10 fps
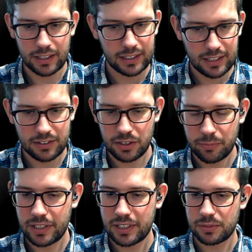Again,
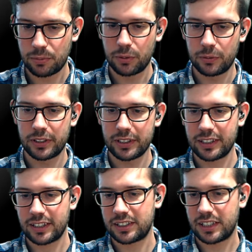some things won't
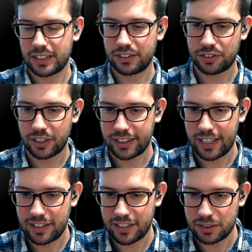work as I try and
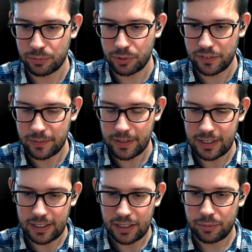get things moving,
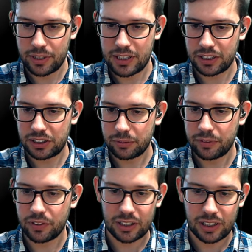but essentially
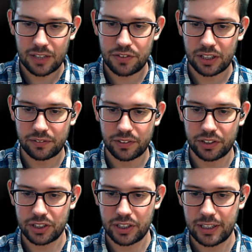we've got a live chat
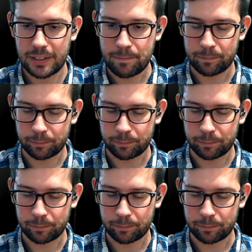function here.